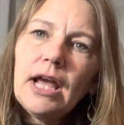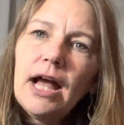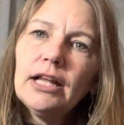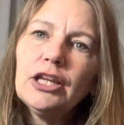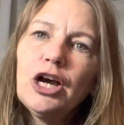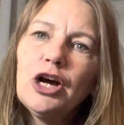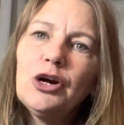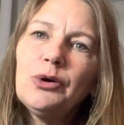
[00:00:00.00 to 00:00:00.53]

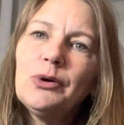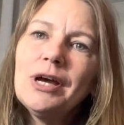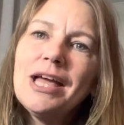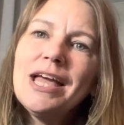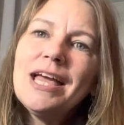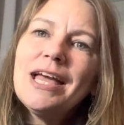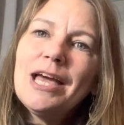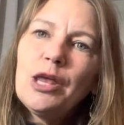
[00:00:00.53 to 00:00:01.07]
Hello,
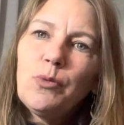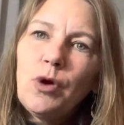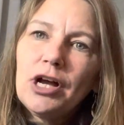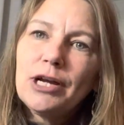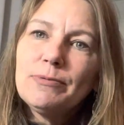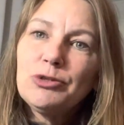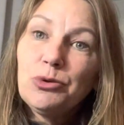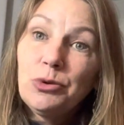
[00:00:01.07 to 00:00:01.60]
and
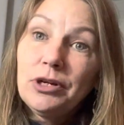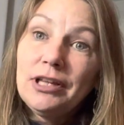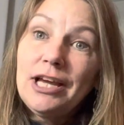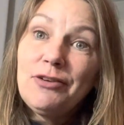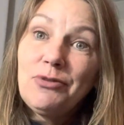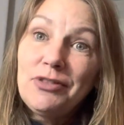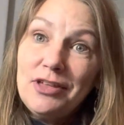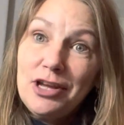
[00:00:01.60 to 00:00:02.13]
welcome to Real
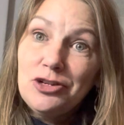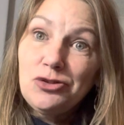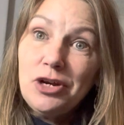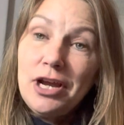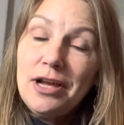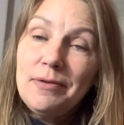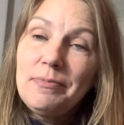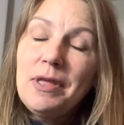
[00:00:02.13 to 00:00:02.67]
Life with
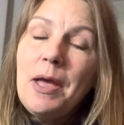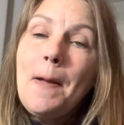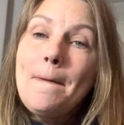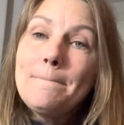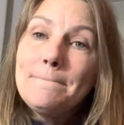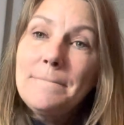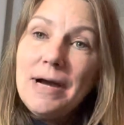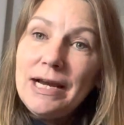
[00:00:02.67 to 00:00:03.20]
Andrea.
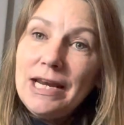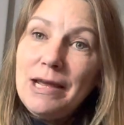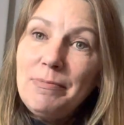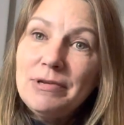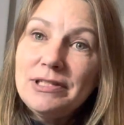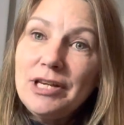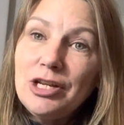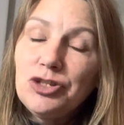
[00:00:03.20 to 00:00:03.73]
My name
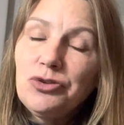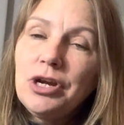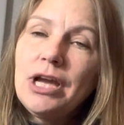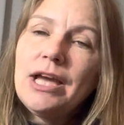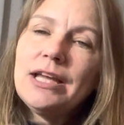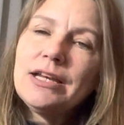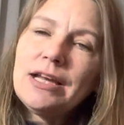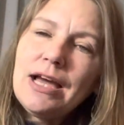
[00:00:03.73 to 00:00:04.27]
is Andrea,
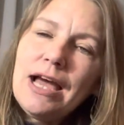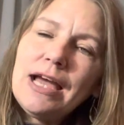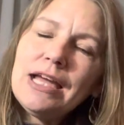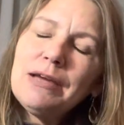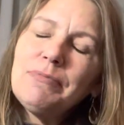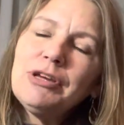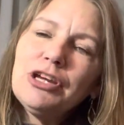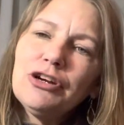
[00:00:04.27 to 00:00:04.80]
and I
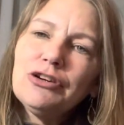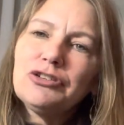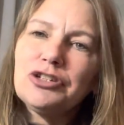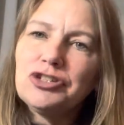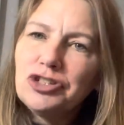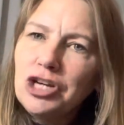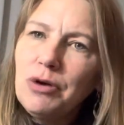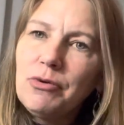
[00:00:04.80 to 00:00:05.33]
am here to
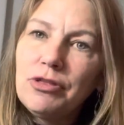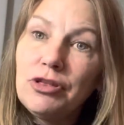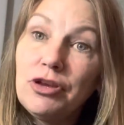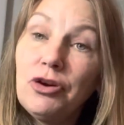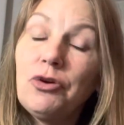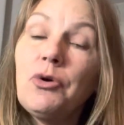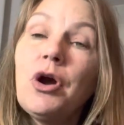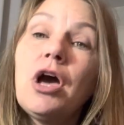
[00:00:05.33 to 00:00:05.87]
share with
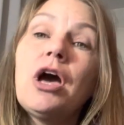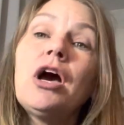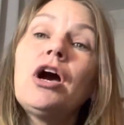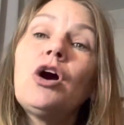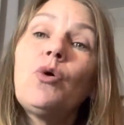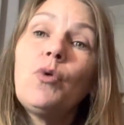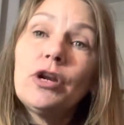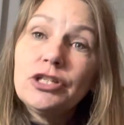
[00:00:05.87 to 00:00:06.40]
you
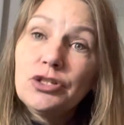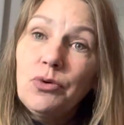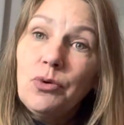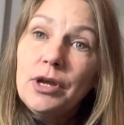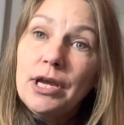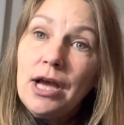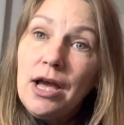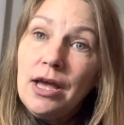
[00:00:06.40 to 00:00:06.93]
what is
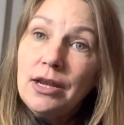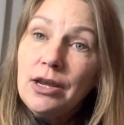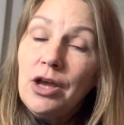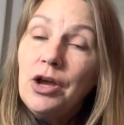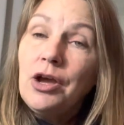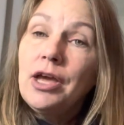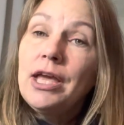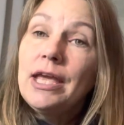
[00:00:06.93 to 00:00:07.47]
going on
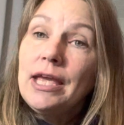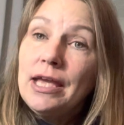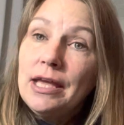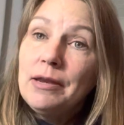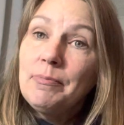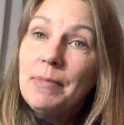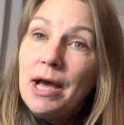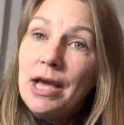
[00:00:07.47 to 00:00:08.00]

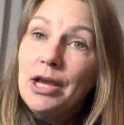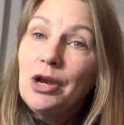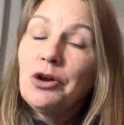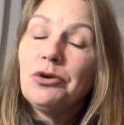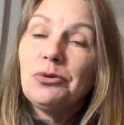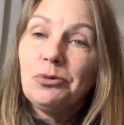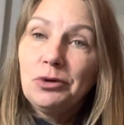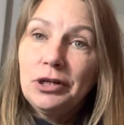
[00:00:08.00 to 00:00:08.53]
in my
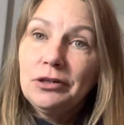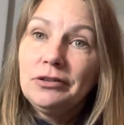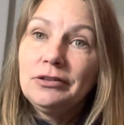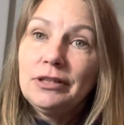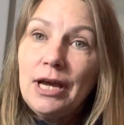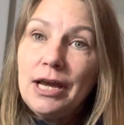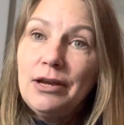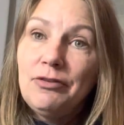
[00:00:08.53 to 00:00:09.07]
real
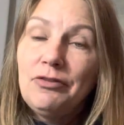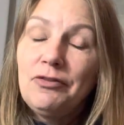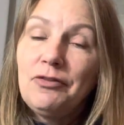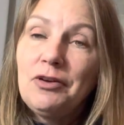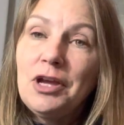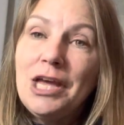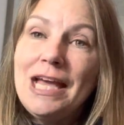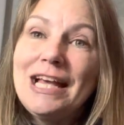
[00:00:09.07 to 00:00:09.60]
life.
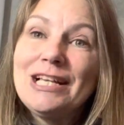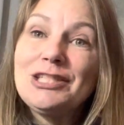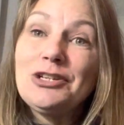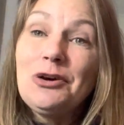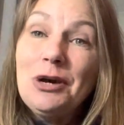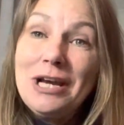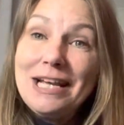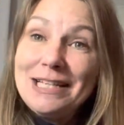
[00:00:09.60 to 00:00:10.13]

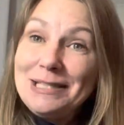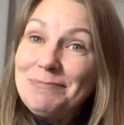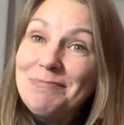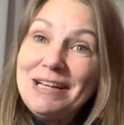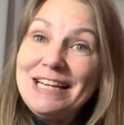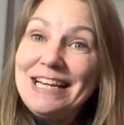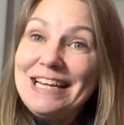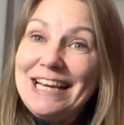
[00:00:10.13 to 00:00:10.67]
So it's
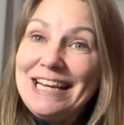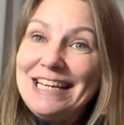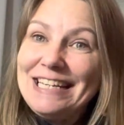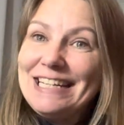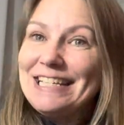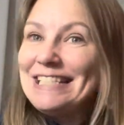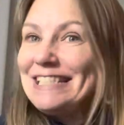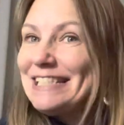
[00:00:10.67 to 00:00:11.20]
Monday night,
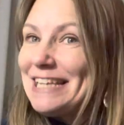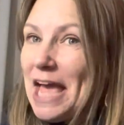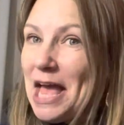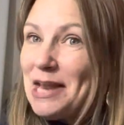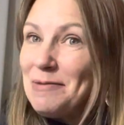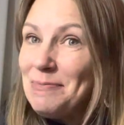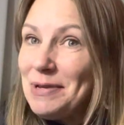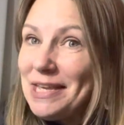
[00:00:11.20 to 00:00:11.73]
it's
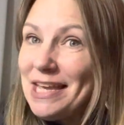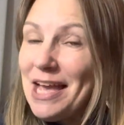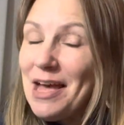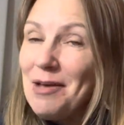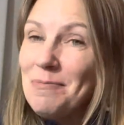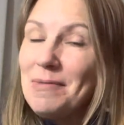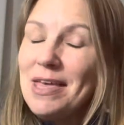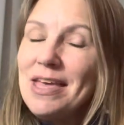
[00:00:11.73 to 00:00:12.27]
10
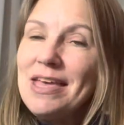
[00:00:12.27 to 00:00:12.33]
p.m.,